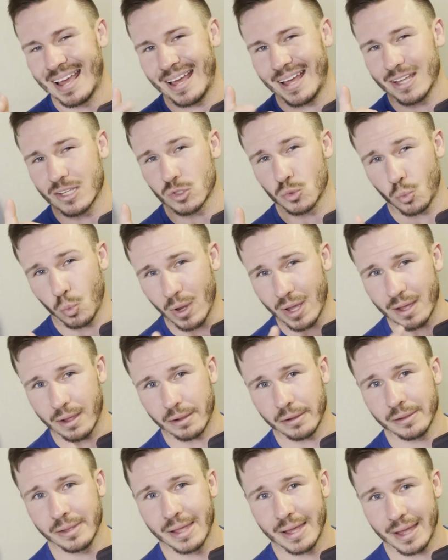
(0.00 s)
as
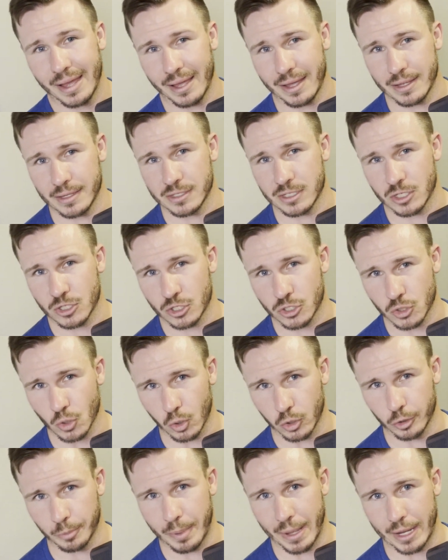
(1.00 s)
well as
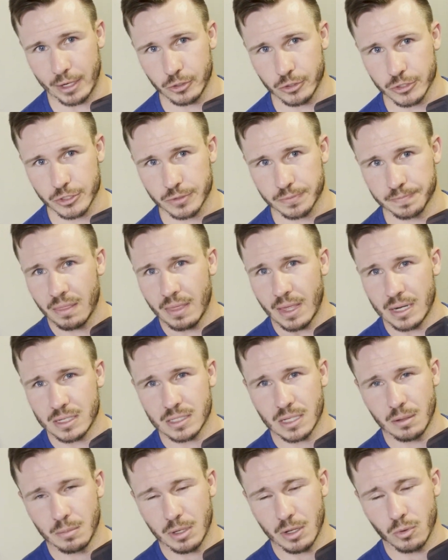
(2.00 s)
solar panels. That is
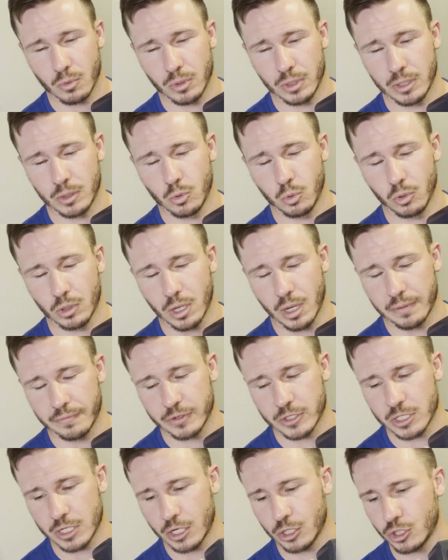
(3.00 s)
going to be a really cool
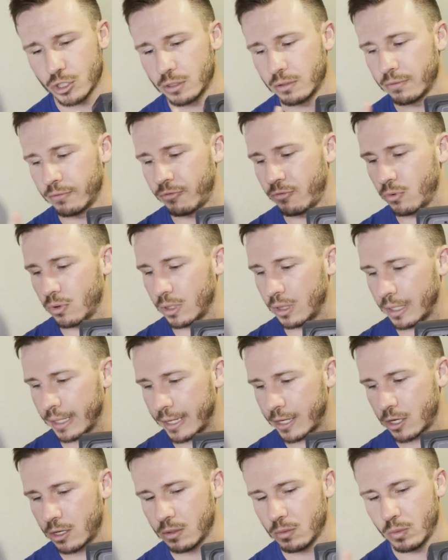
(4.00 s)
conversation for
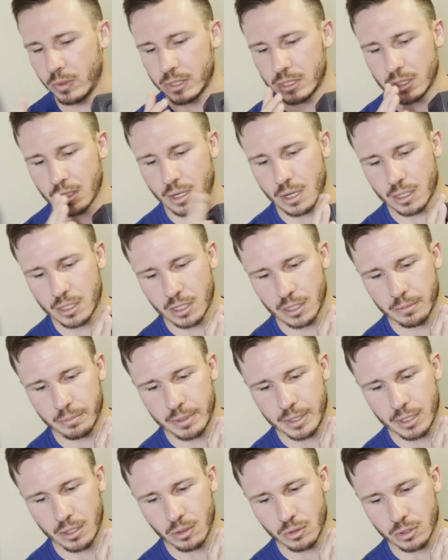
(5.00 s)
later when talking
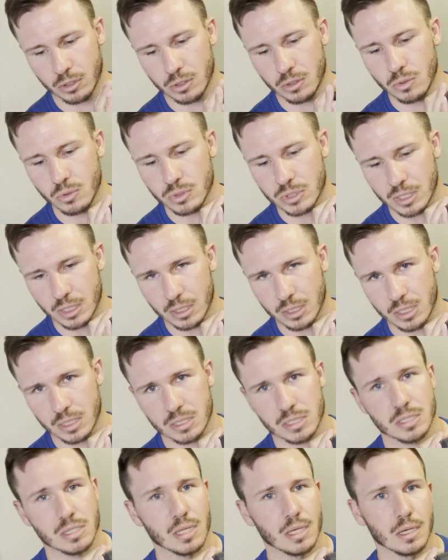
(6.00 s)
about using
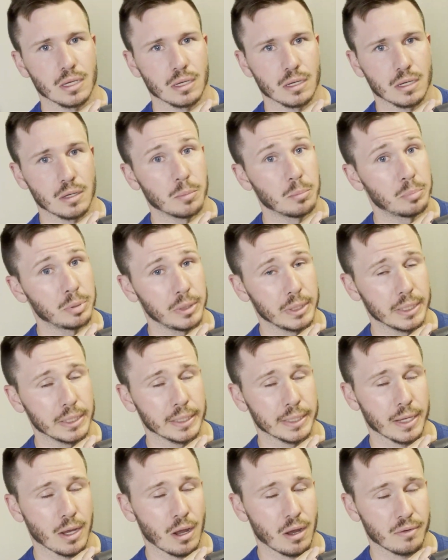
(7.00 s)
this thing
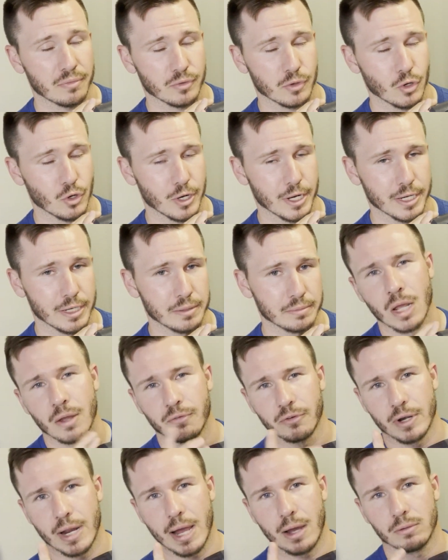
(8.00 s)
completely off grid.
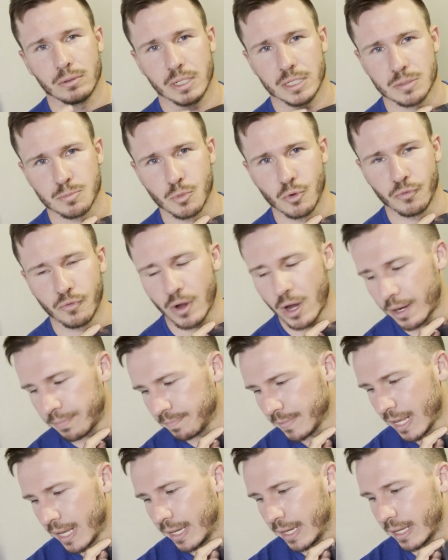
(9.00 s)
For now, let's move on.
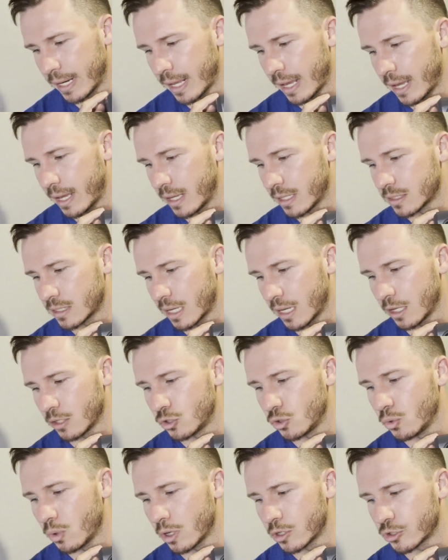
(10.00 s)
It has a
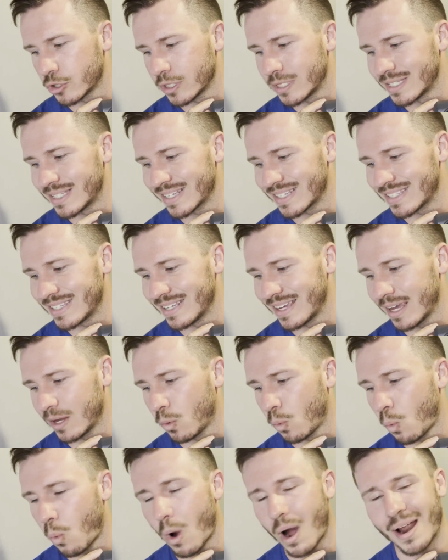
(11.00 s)
268
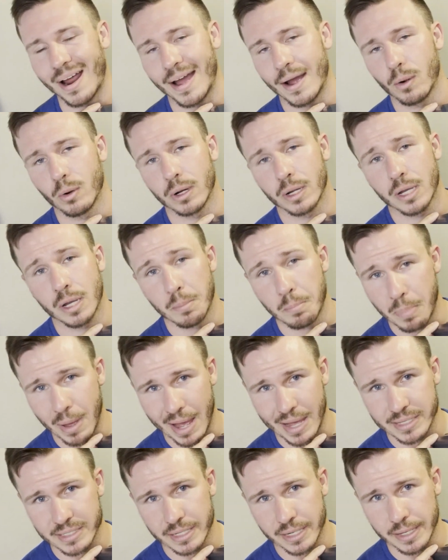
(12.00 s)
watt-hour
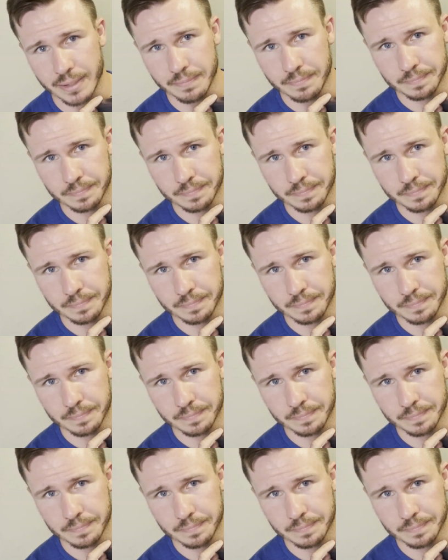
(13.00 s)
capacity.